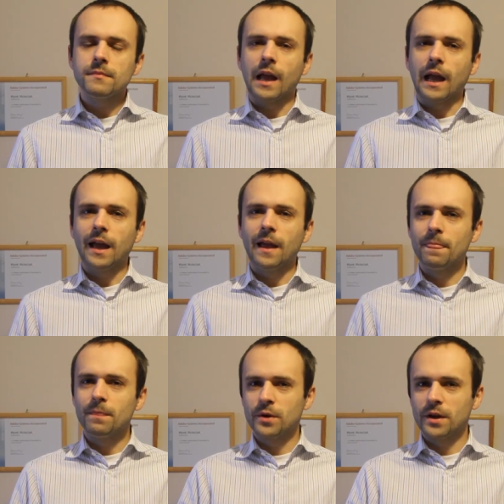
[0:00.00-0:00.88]

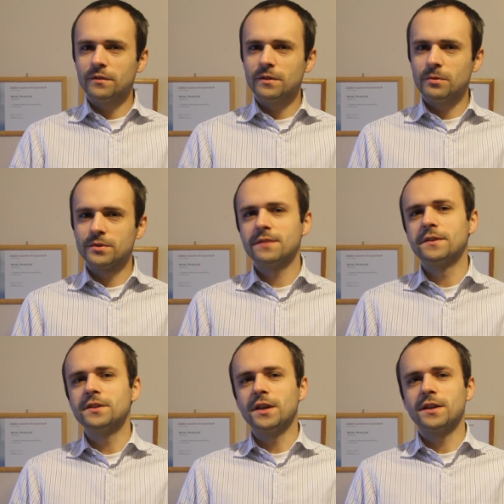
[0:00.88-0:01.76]
And what I loved about
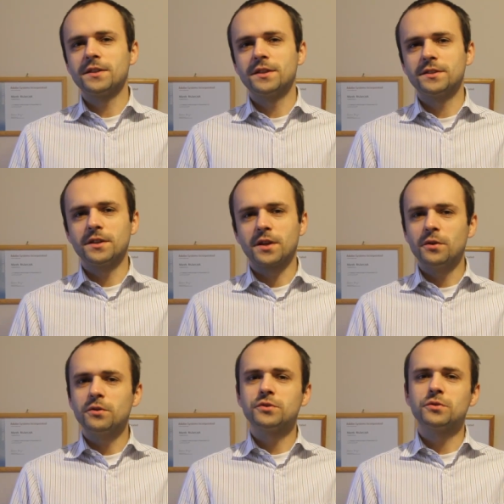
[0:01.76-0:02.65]
7D is that it can
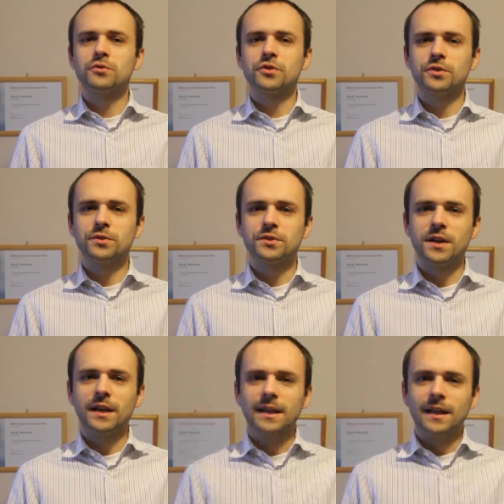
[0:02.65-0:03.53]
also shoot
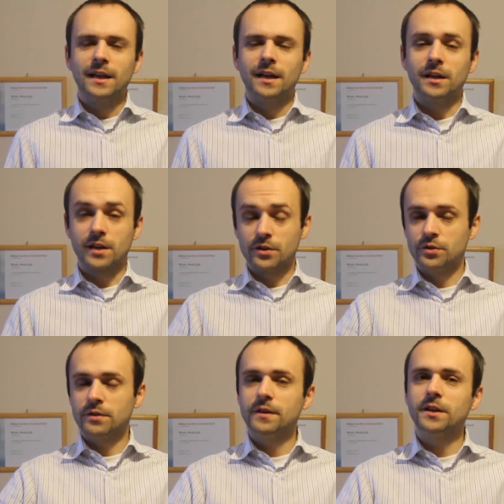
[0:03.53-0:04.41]

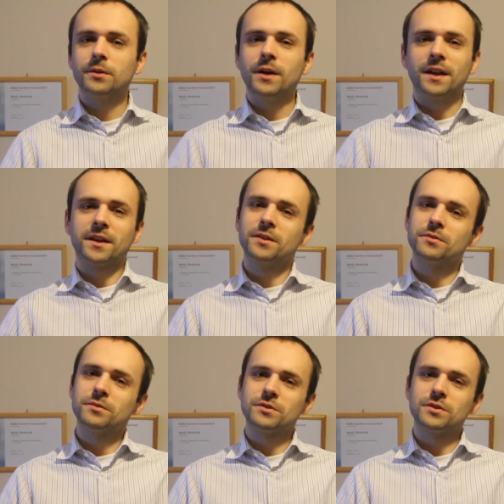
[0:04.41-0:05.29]
a video, and it can
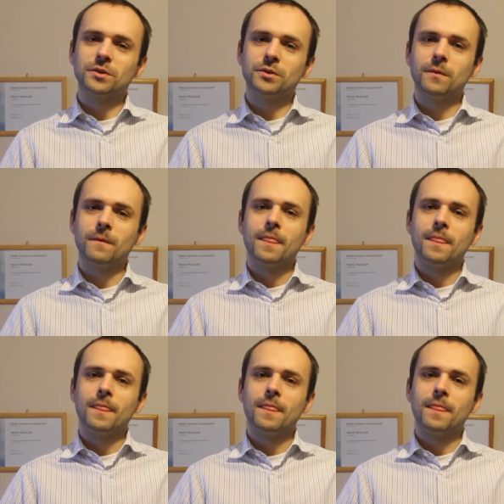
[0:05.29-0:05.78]
also